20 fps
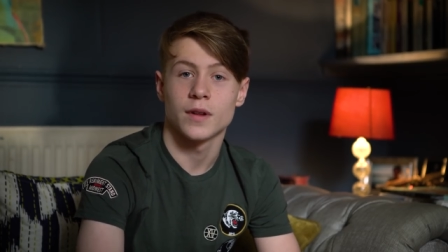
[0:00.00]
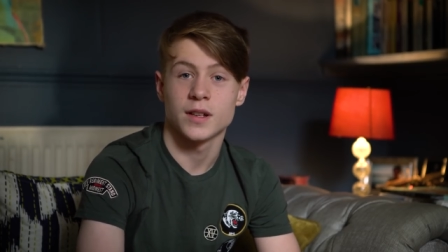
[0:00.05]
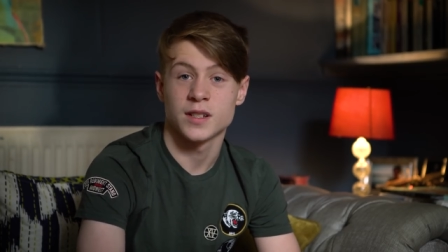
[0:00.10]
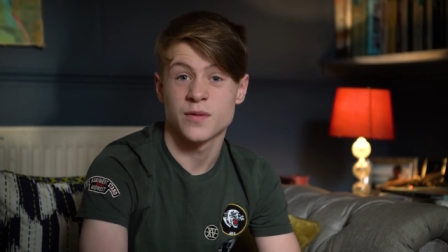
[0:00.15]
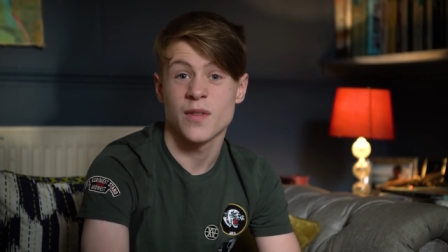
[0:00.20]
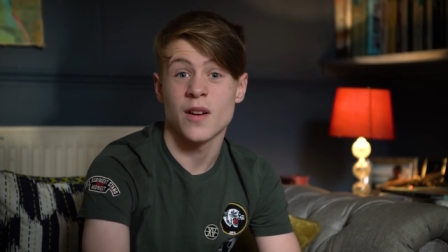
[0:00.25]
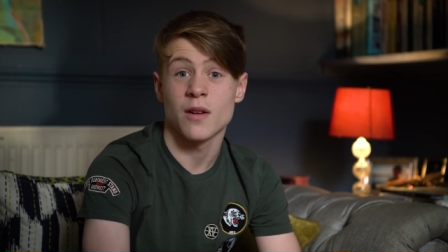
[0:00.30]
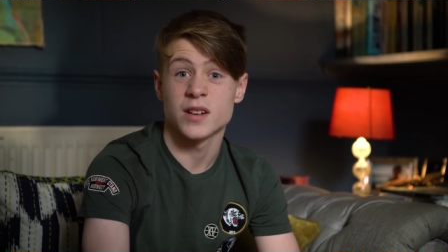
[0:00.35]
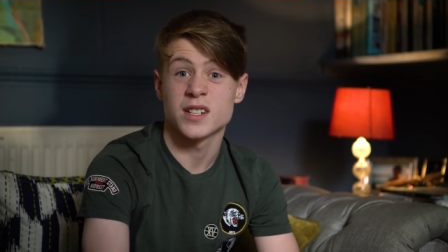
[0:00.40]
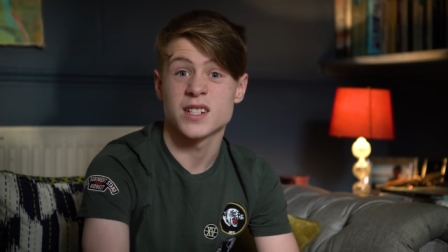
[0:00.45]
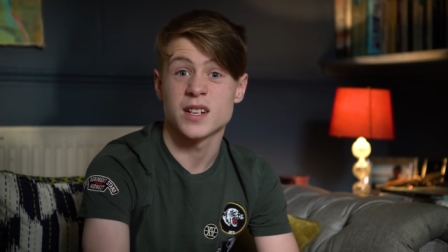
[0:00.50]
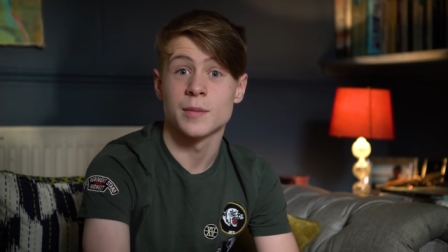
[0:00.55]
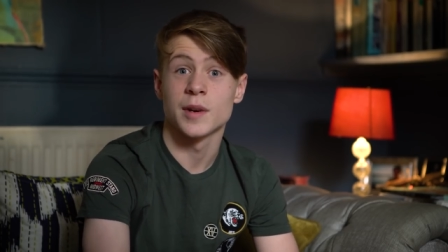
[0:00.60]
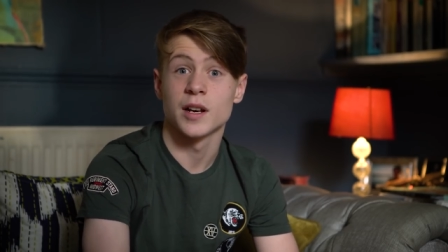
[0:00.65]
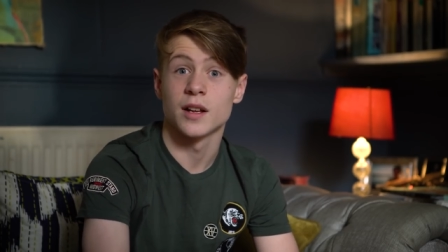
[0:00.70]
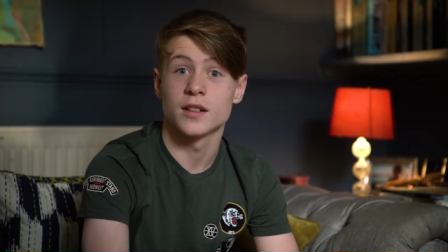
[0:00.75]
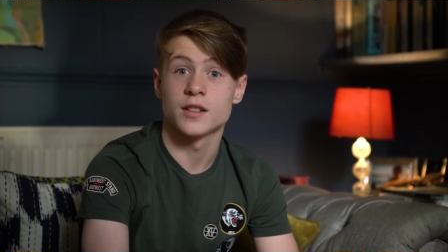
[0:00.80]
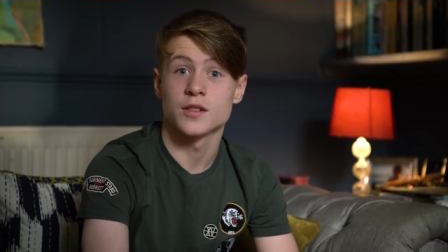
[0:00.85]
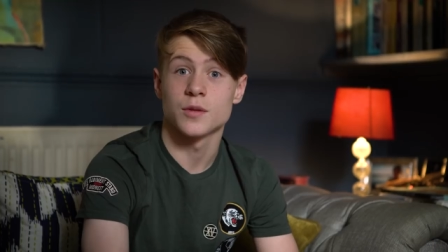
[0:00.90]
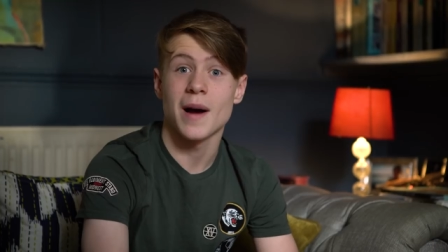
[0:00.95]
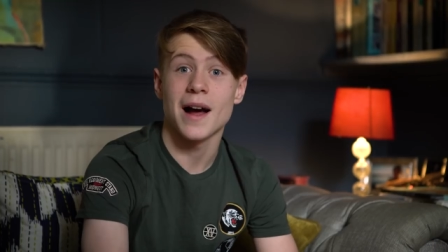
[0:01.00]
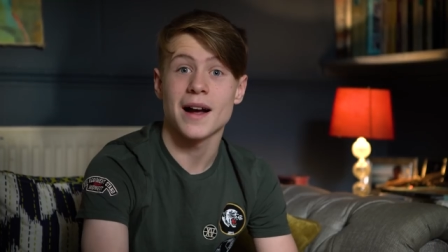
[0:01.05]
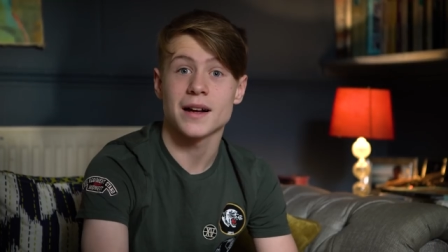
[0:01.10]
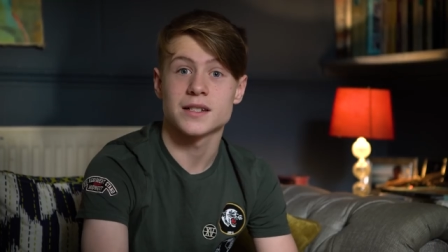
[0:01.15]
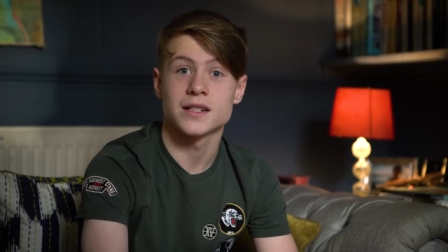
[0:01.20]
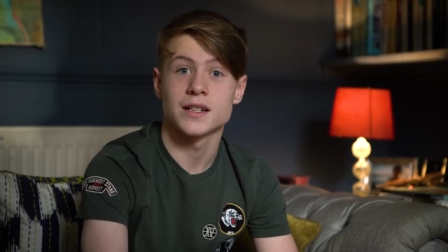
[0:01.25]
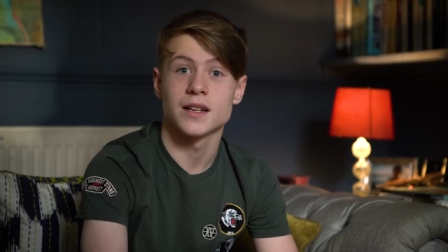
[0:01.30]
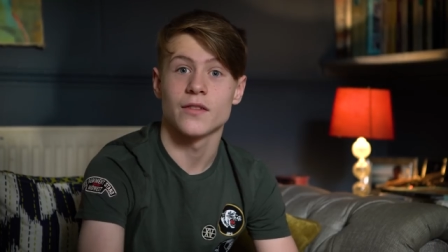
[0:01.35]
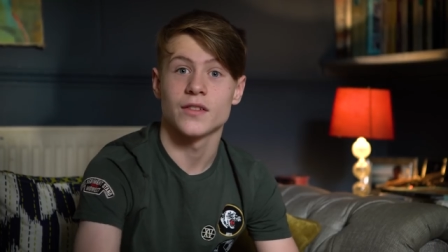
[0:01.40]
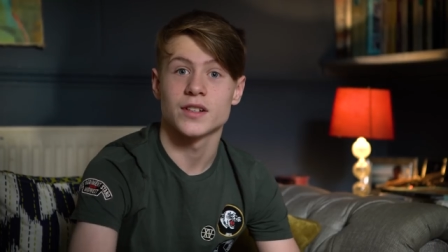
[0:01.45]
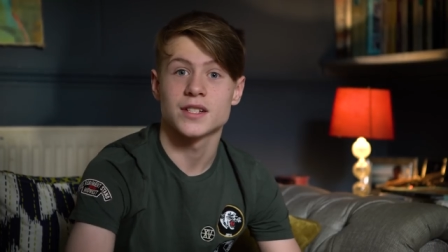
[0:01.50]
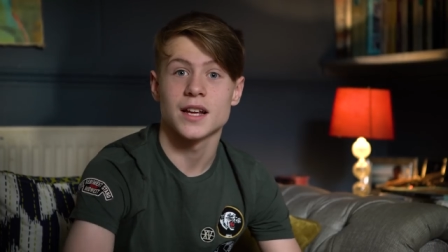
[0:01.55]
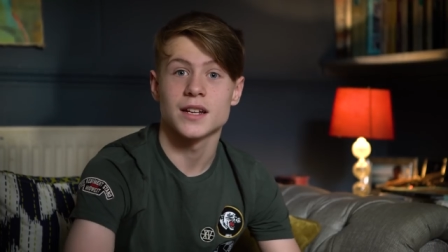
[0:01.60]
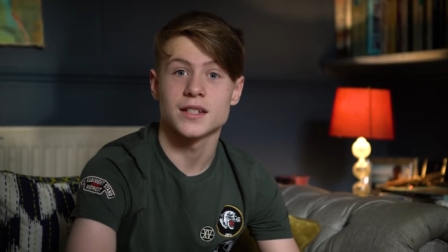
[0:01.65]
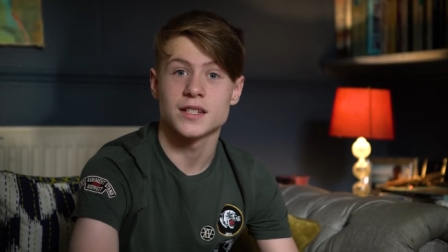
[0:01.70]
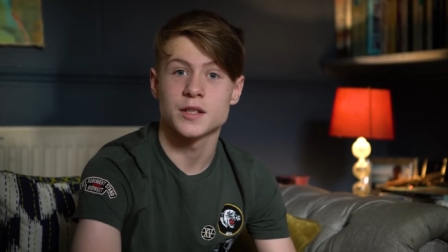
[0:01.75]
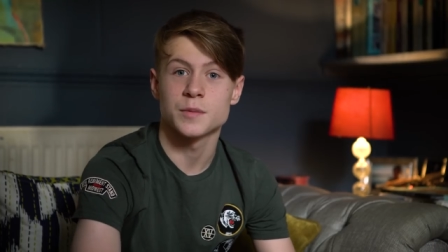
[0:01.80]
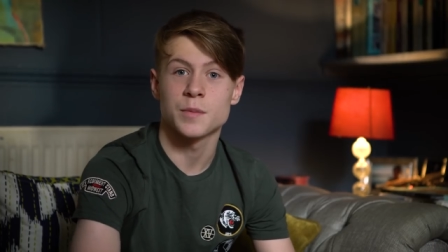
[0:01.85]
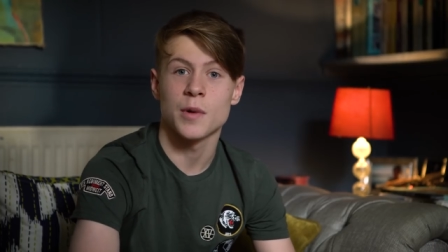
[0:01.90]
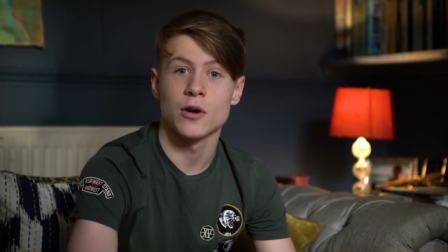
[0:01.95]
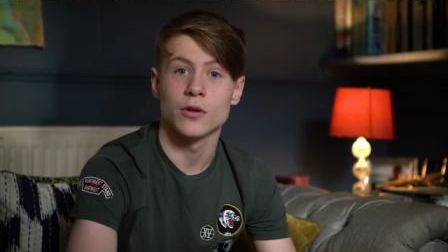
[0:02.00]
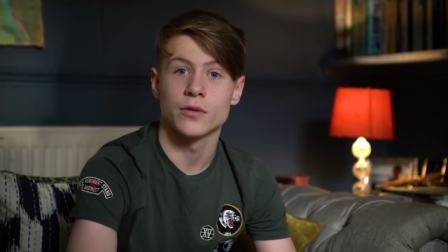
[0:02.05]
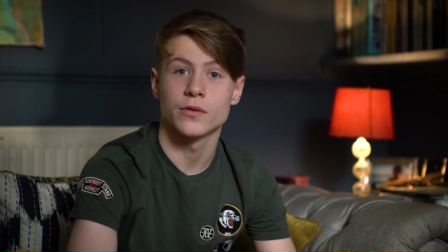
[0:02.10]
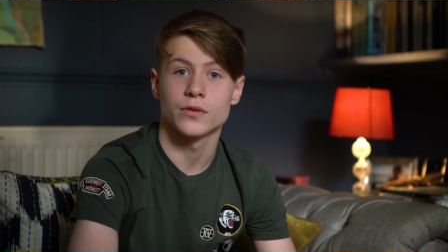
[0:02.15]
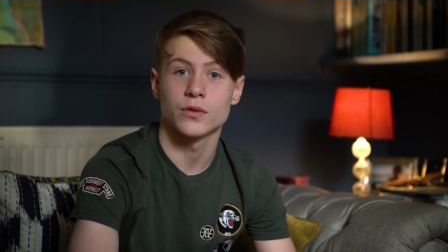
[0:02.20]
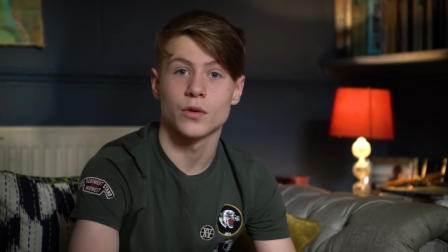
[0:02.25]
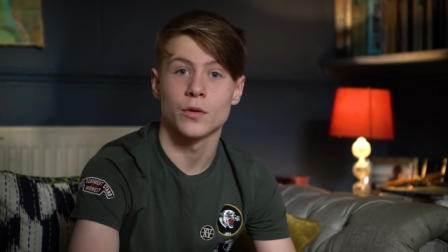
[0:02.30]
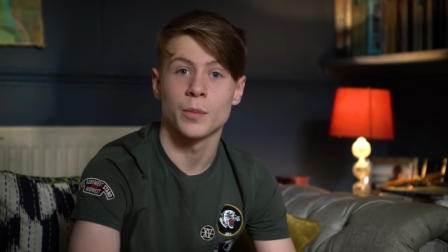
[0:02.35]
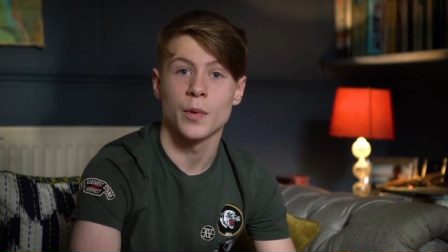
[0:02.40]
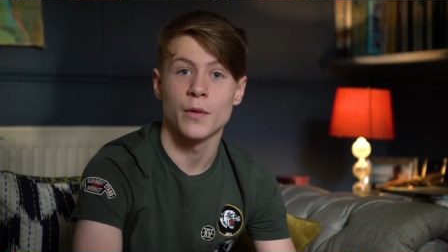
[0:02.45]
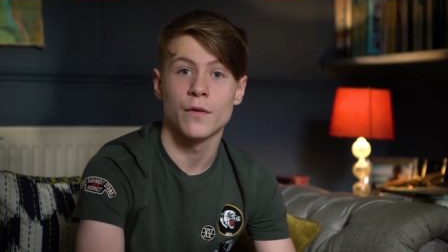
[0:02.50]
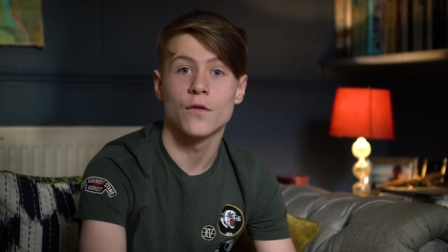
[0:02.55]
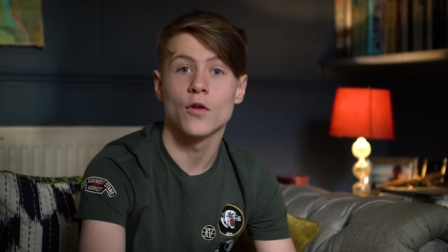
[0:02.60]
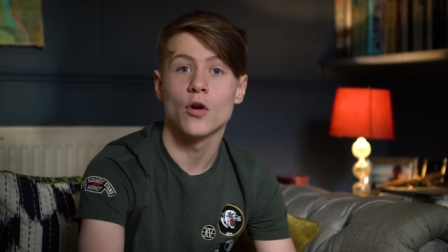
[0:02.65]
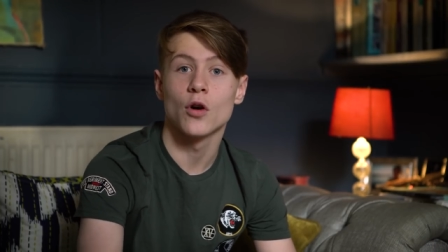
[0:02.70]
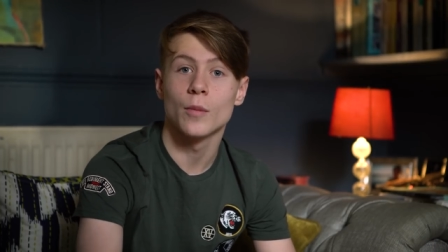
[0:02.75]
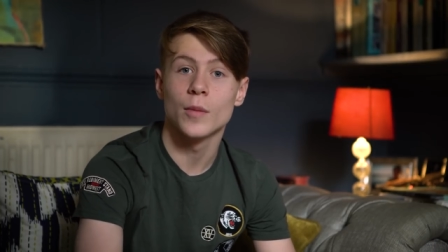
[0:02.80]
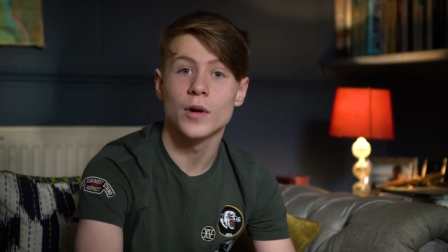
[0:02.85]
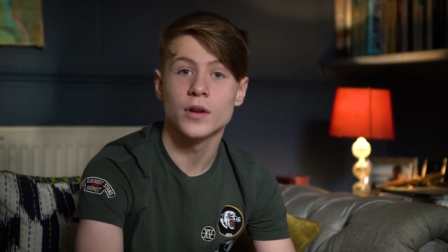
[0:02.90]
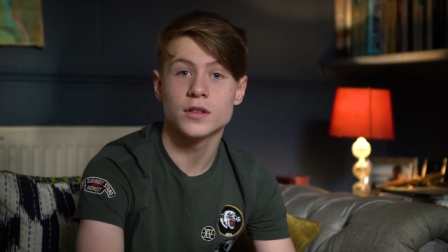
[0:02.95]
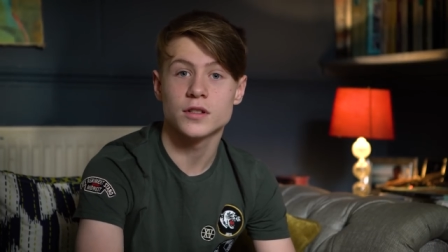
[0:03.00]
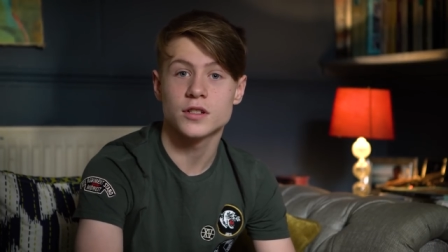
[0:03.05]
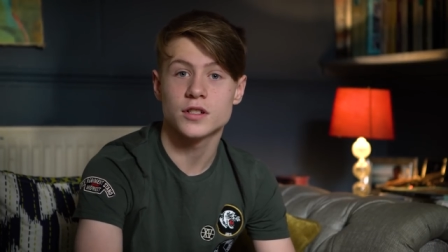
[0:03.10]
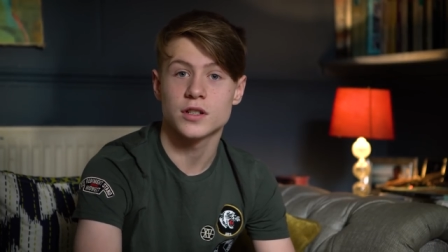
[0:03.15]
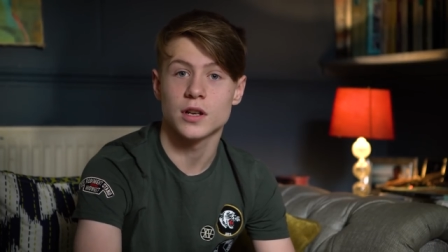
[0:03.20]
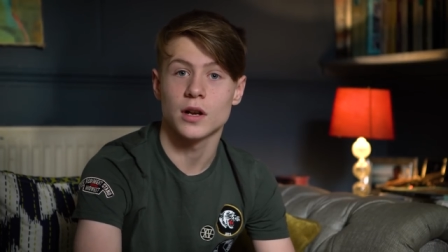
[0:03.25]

is very similar to acting in the sense it's both sort of performance.